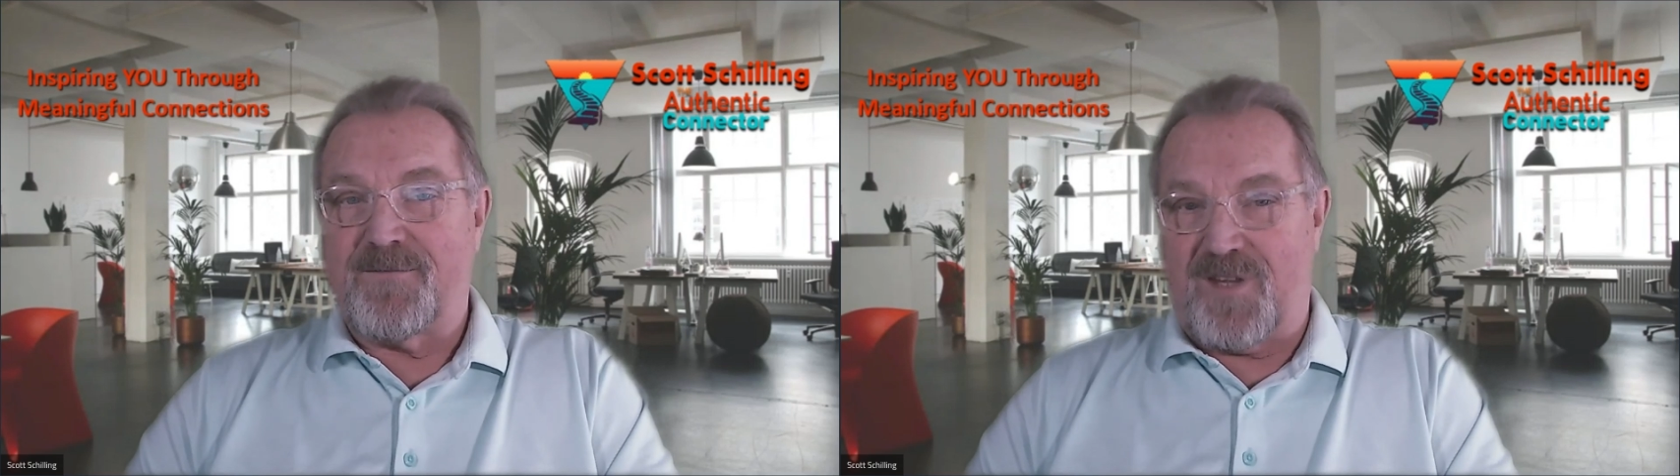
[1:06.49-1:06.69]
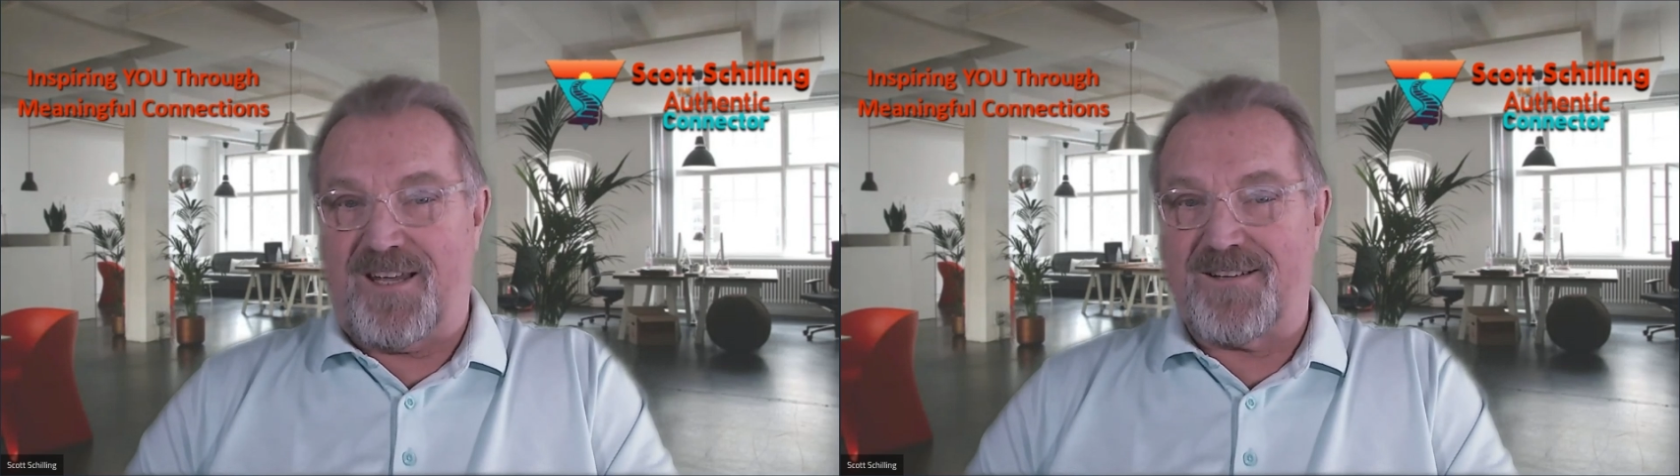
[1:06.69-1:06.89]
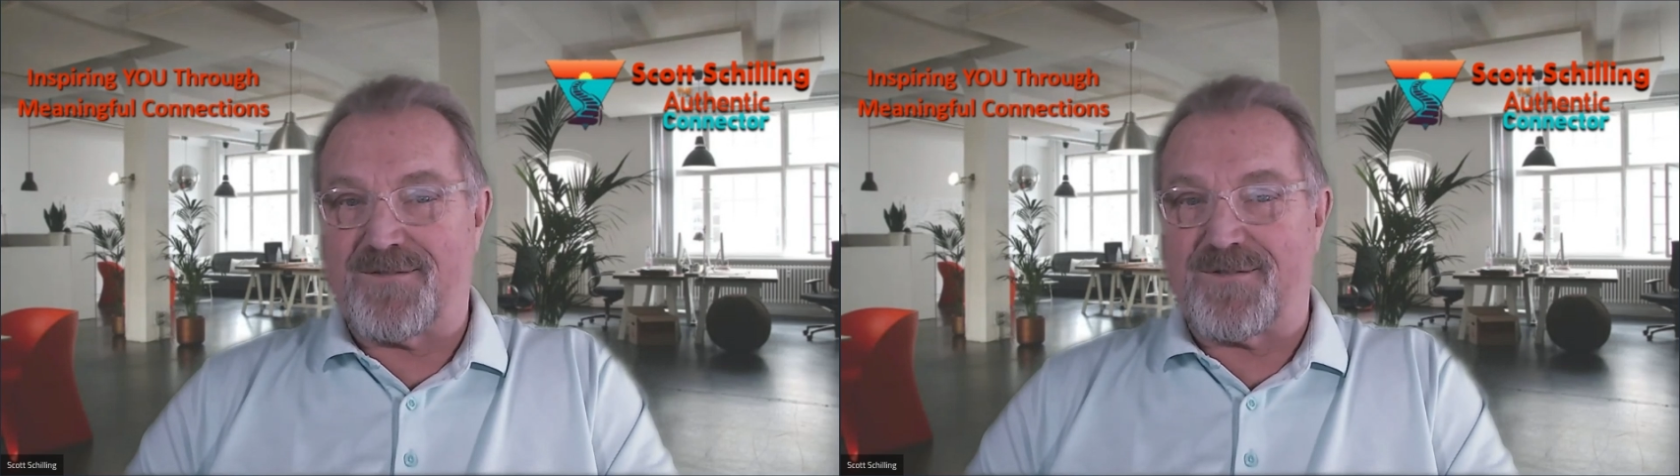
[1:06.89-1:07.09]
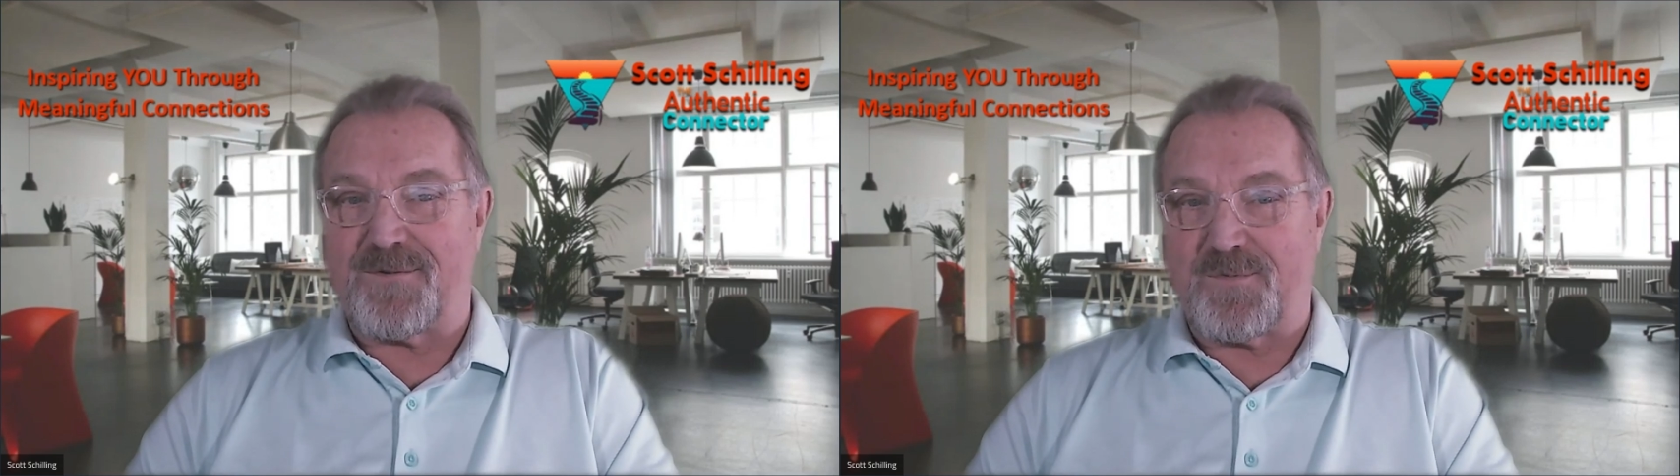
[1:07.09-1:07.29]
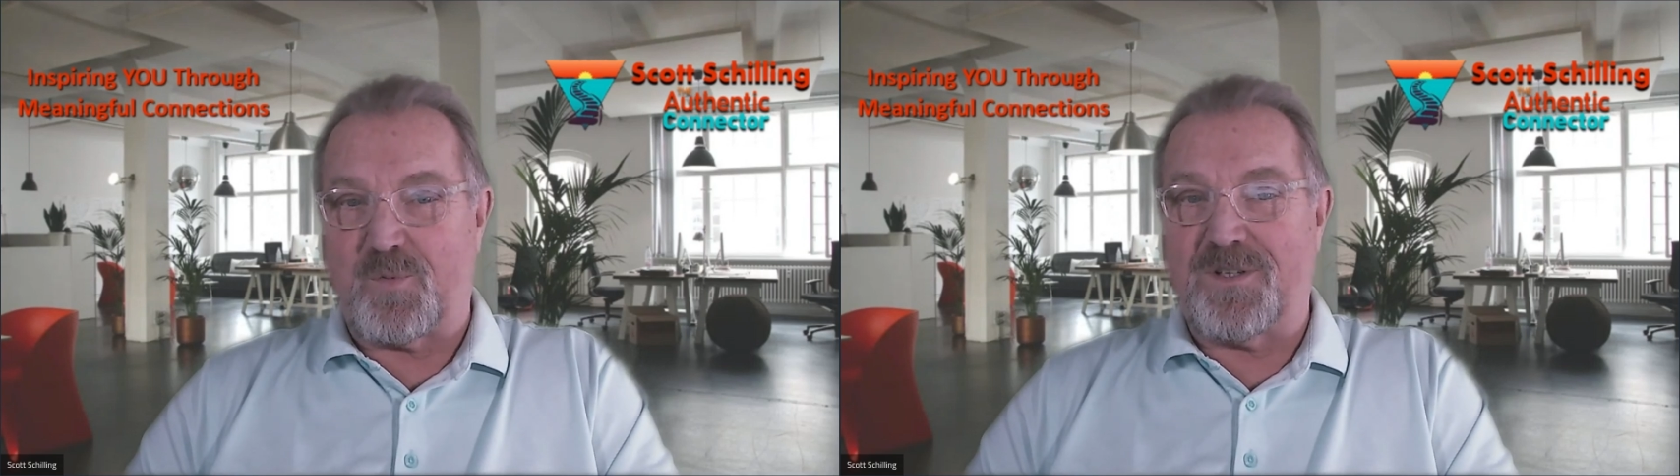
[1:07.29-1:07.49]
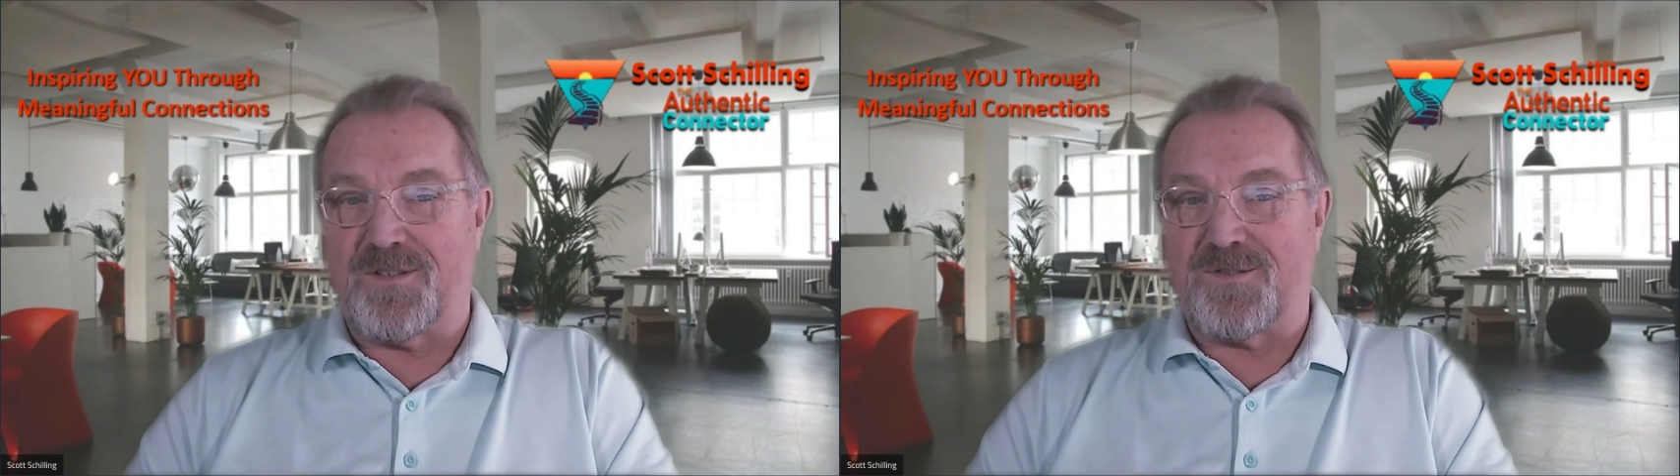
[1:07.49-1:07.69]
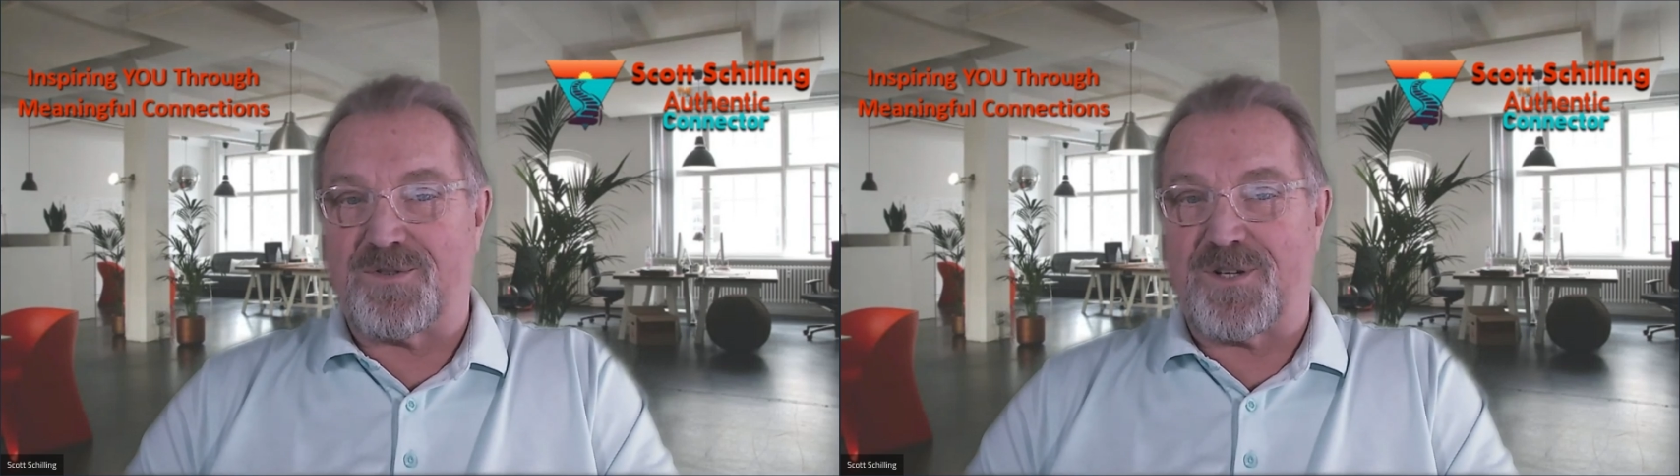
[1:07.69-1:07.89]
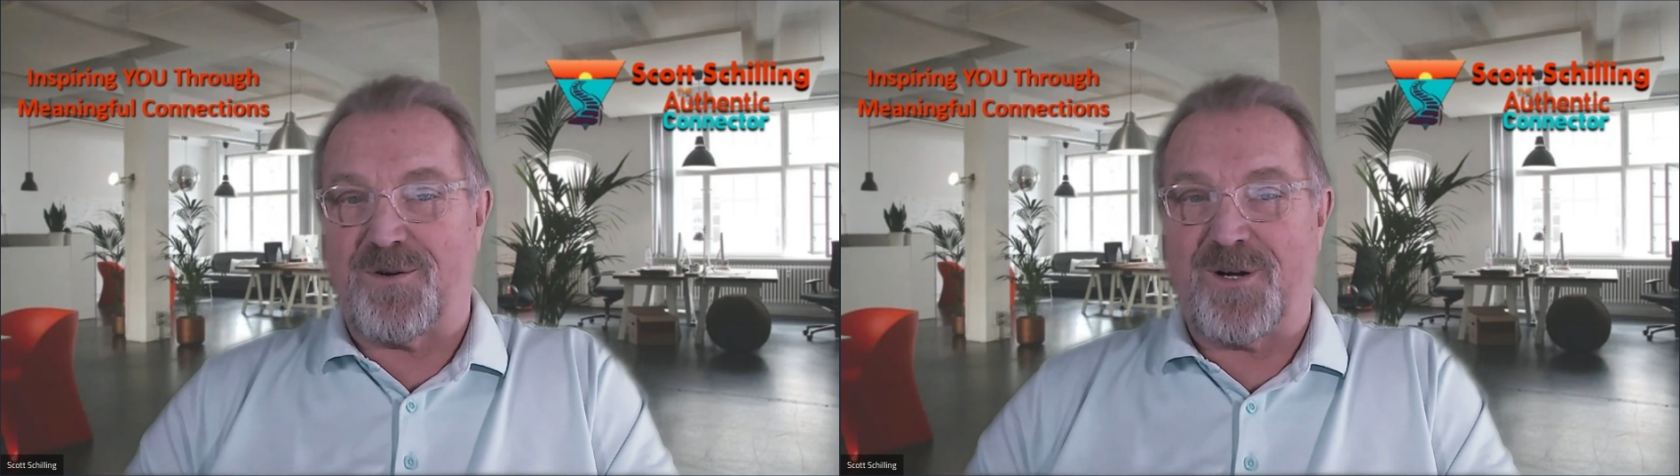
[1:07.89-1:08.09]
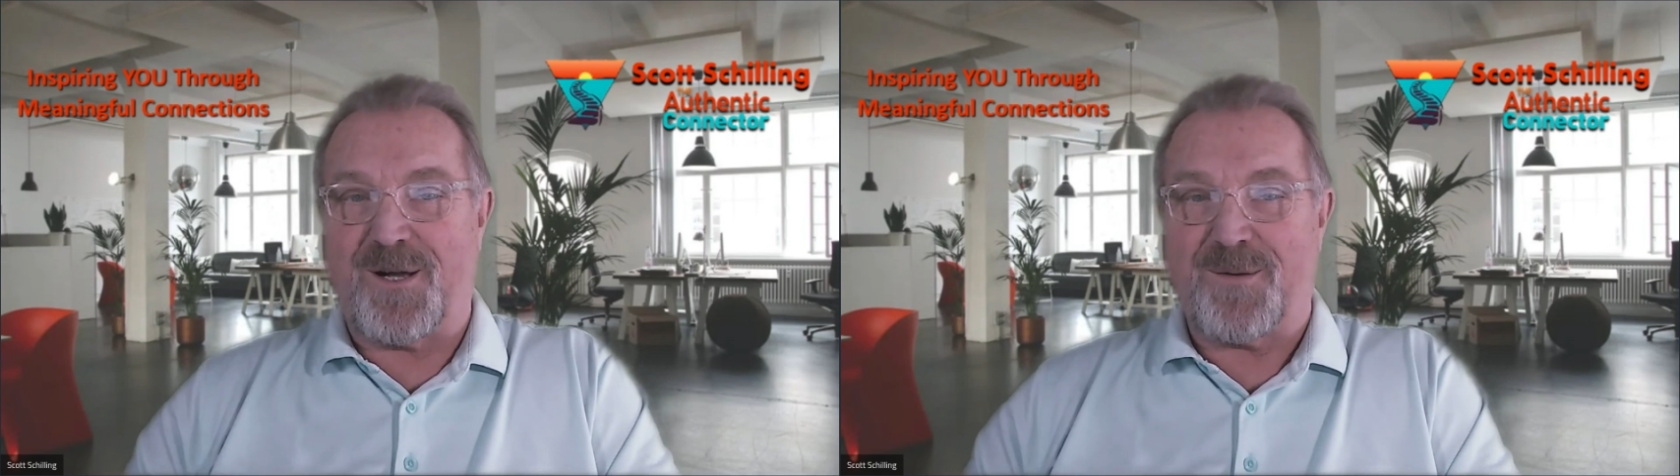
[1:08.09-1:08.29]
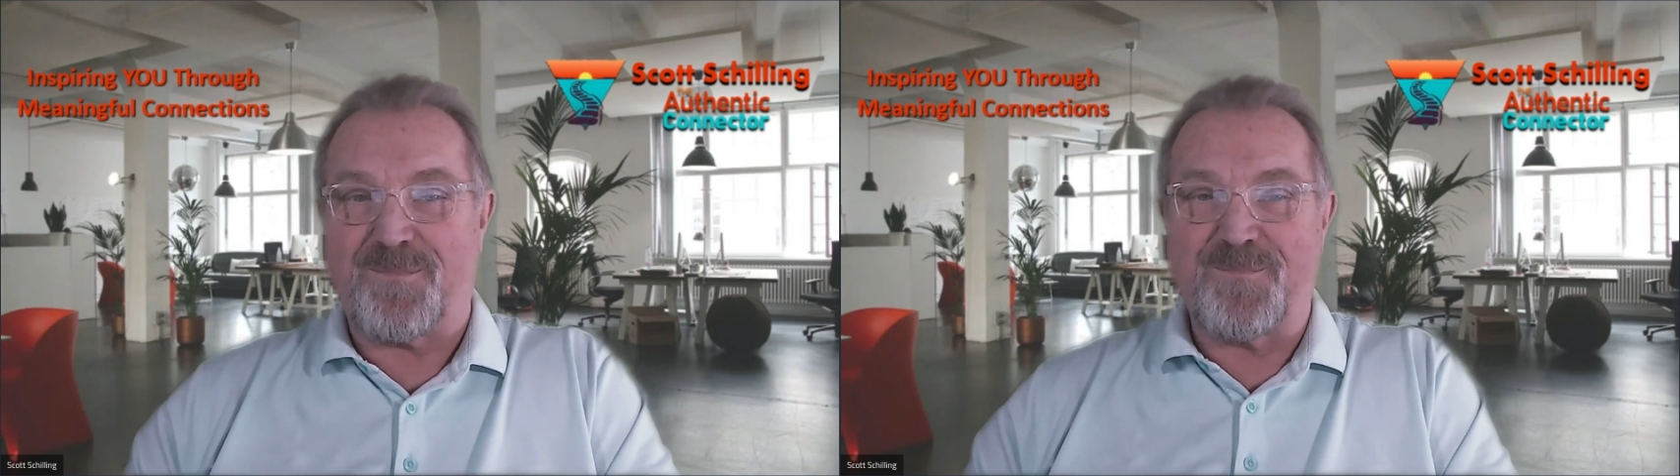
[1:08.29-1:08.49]
The answers will show
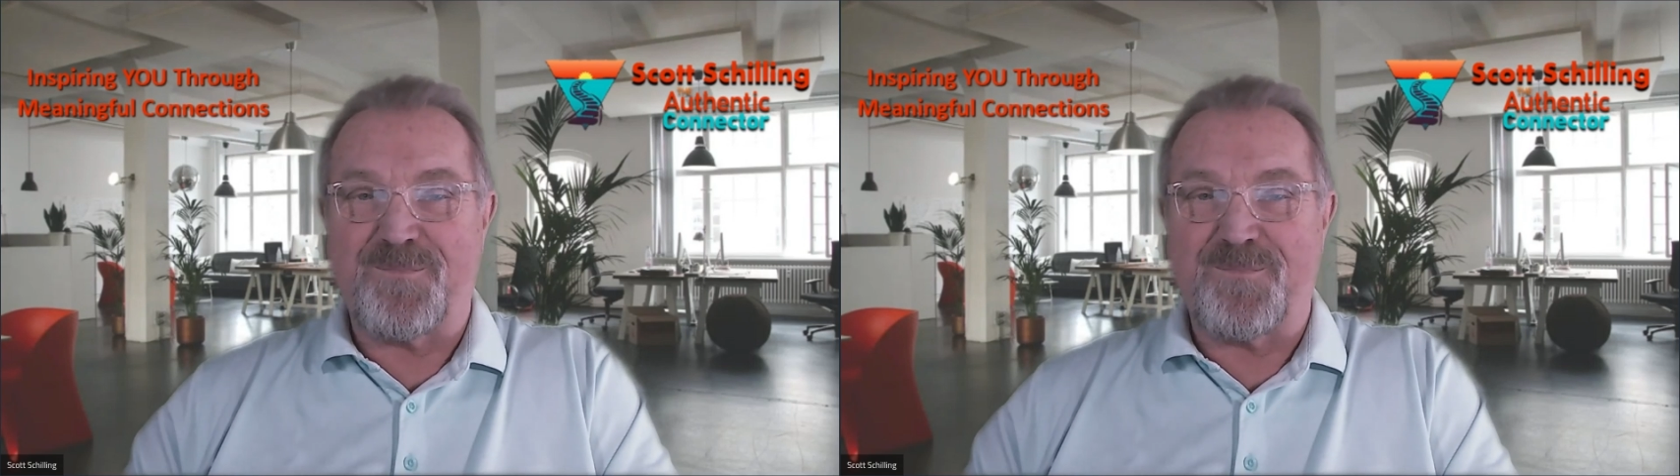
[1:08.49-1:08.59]
up.